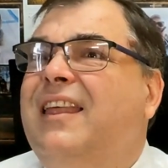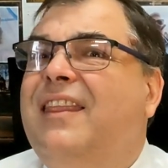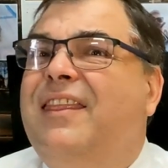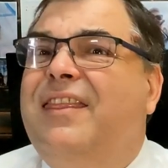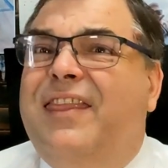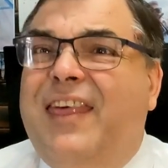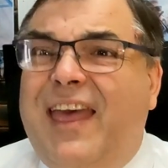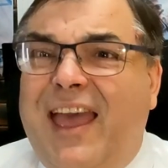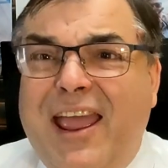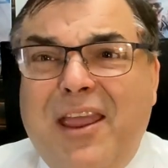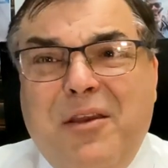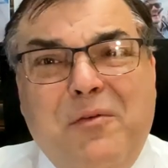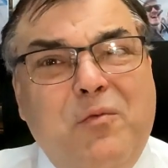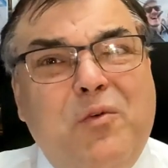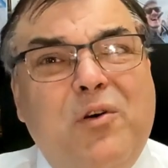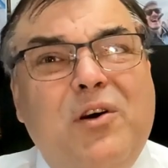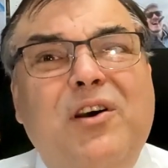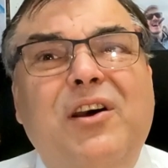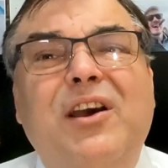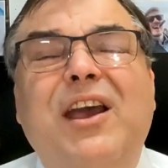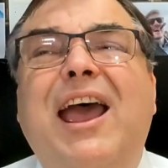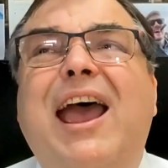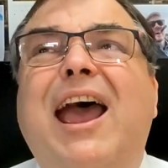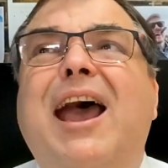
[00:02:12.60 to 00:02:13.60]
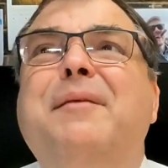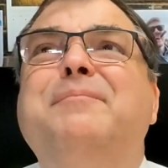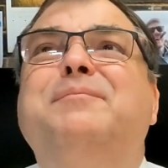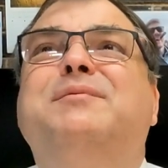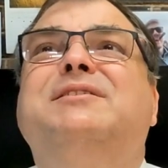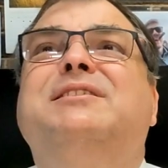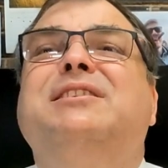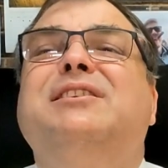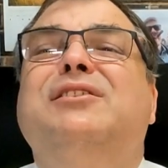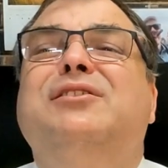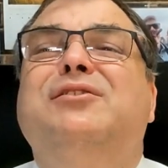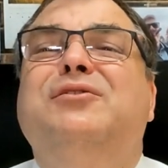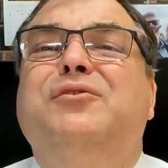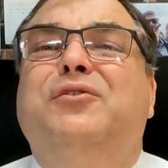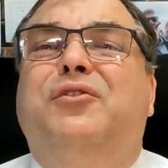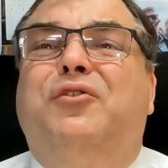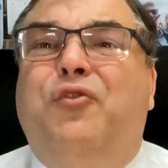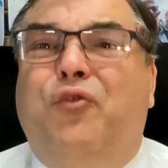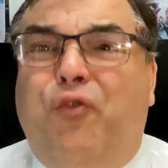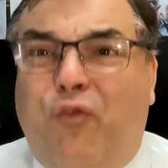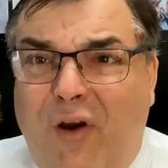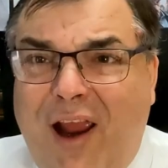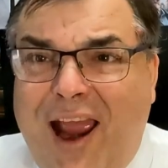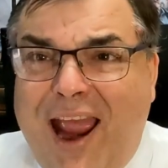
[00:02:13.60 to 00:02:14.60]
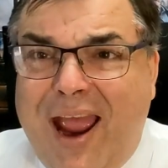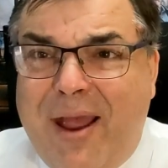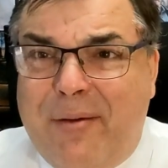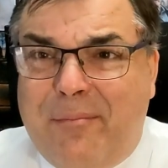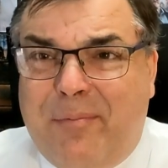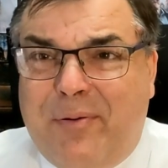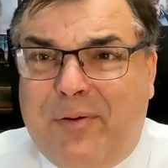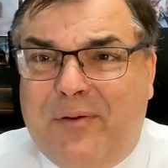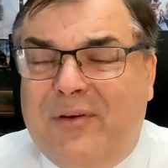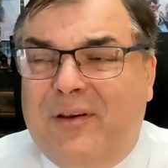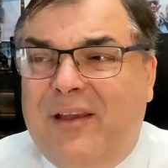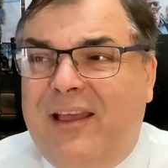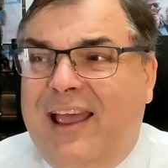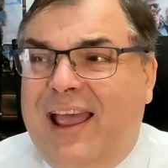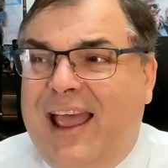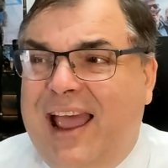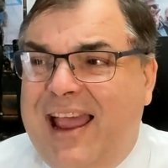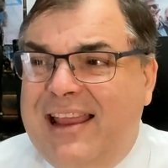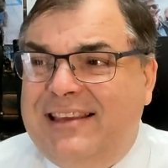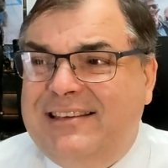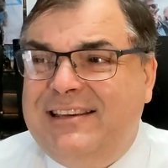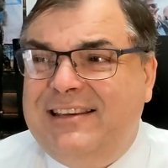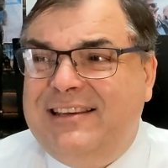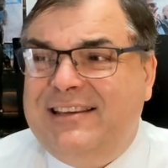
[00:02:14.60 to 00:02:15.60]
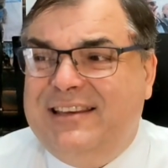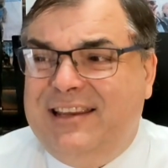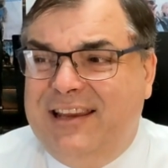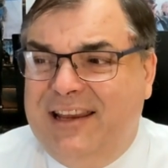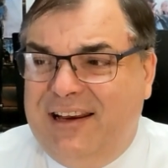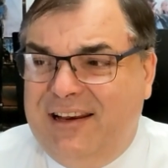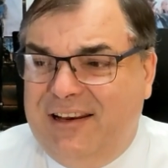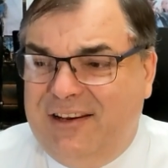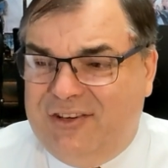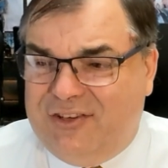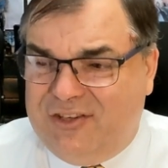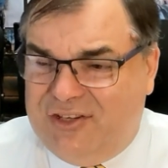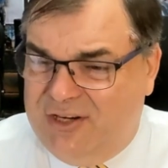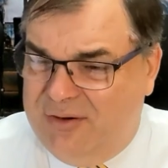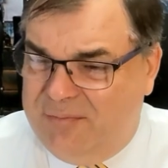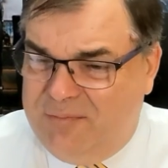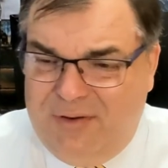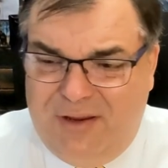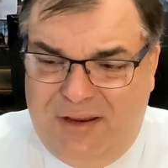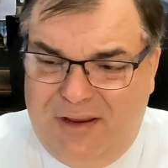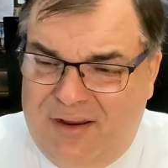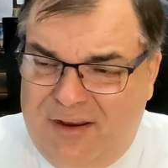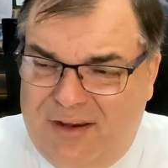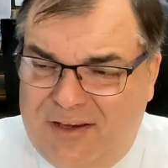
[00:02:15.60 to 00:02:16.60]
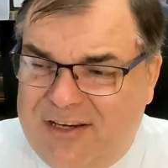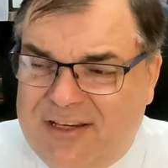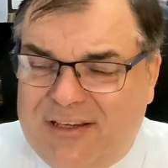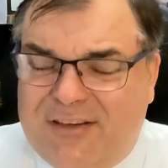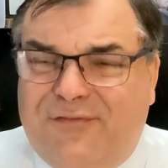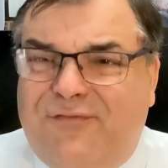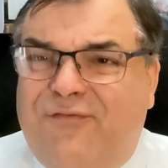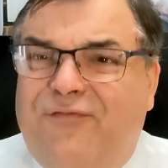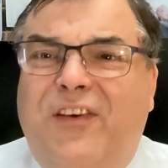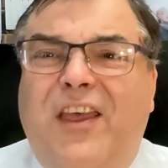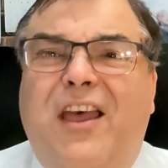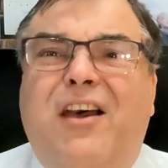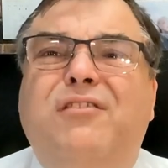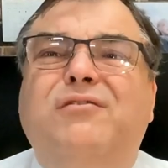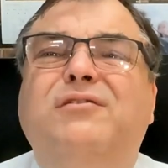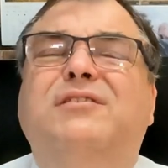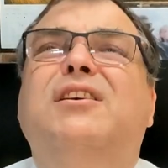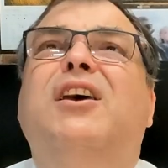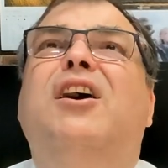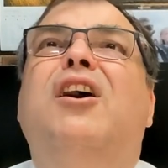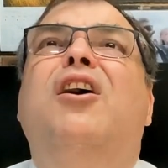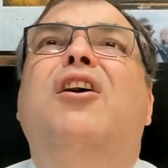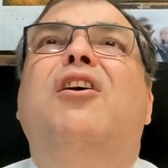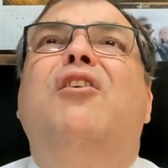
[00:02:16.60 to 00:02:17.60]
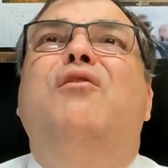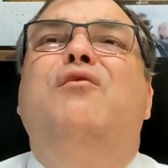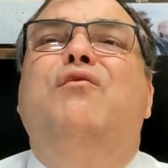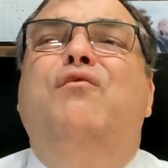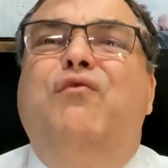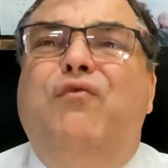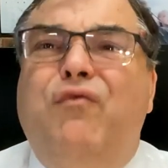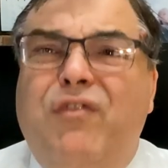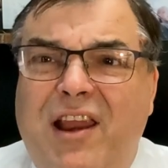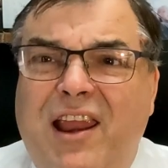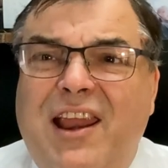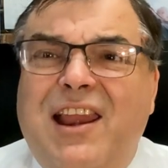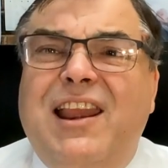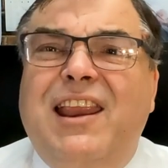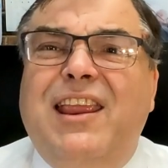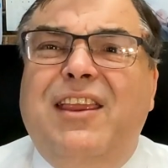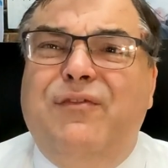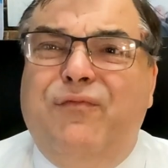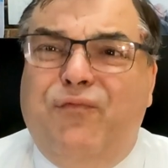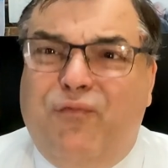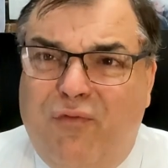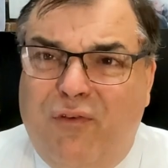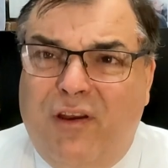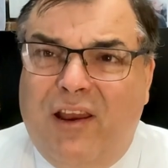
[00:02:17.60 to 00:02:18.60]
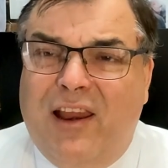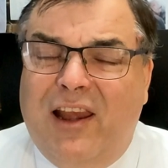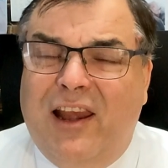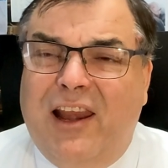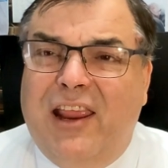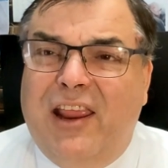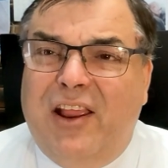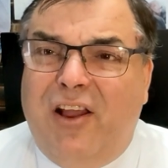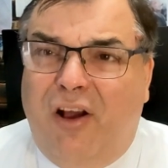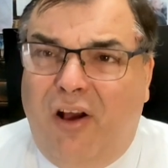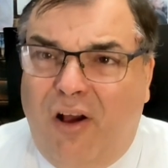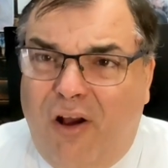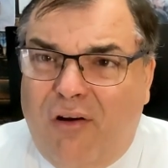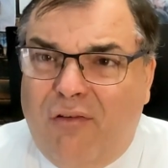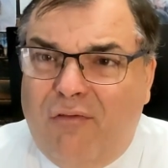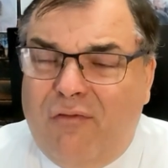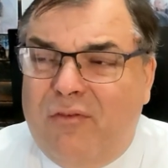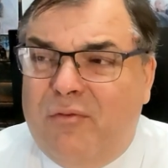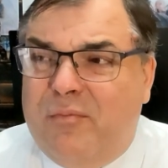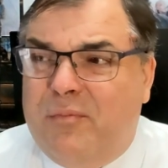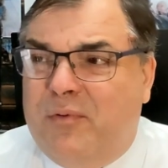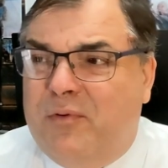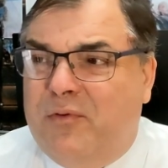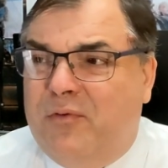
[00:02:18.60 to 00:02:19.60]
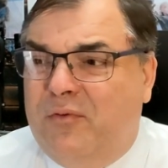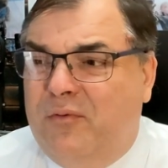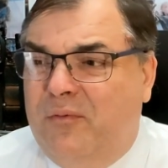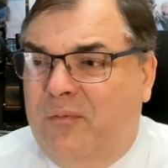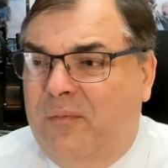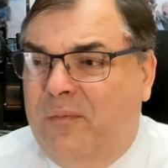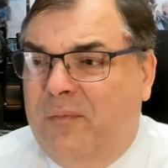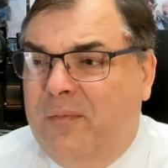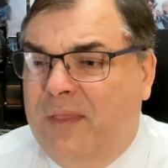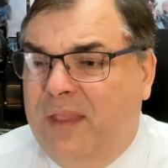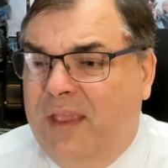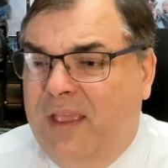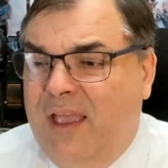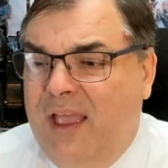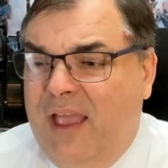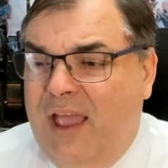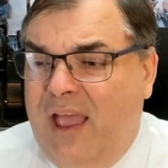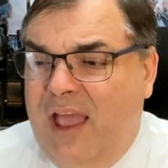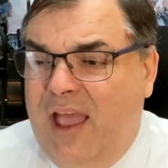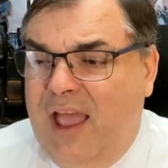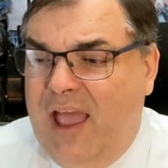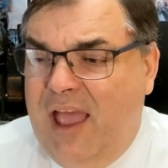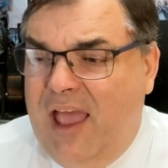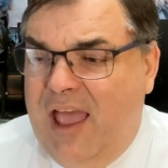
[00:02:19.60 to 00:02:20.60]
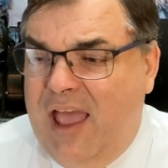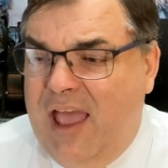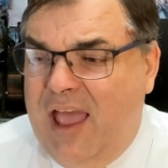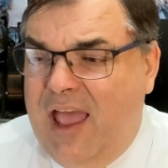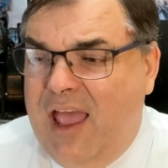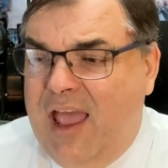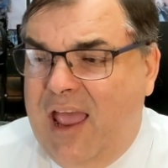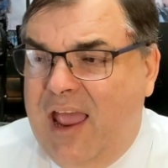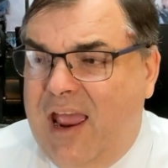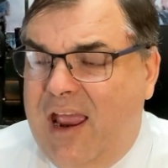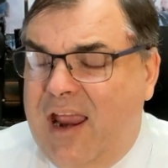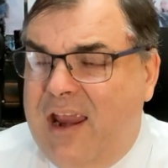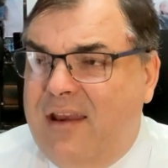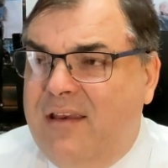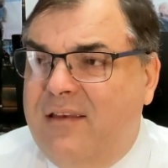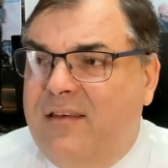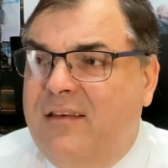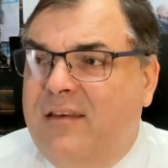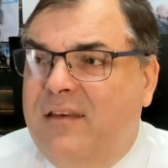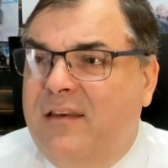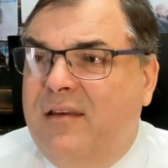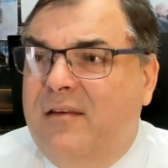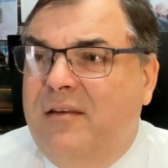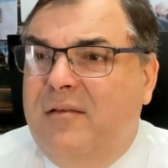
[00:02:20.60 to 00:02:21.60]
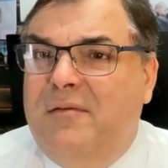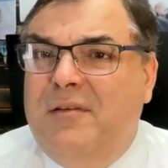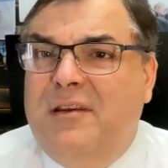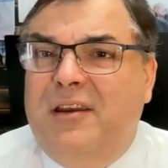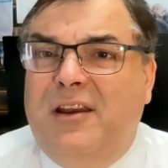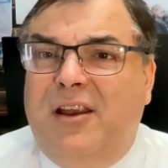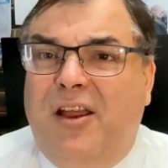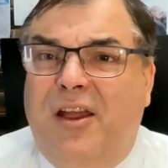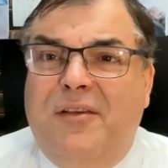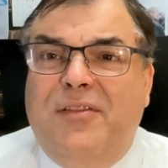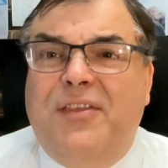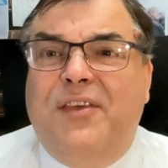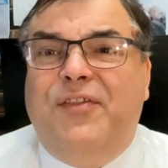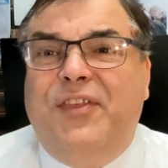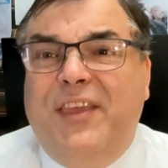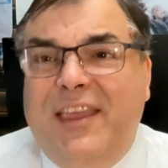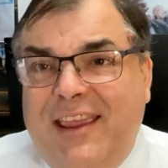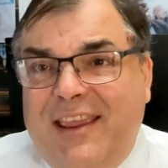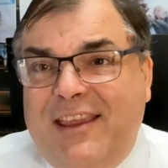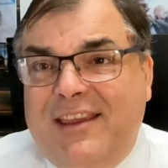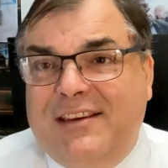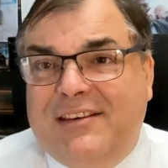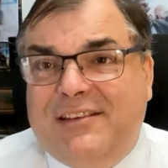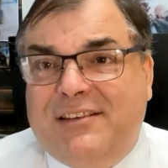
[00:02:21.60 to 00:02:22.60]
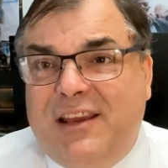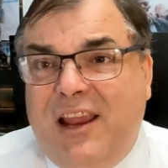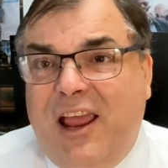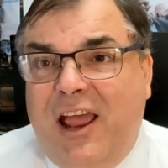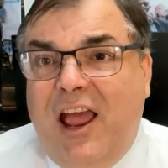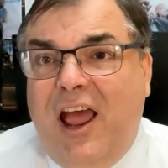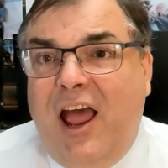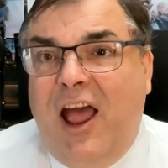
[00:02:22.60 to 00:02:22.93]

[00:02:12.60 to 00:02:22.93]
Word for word: They were absolute crap. As a dealership, it just felt really, really horrible. And, you know, the thing is,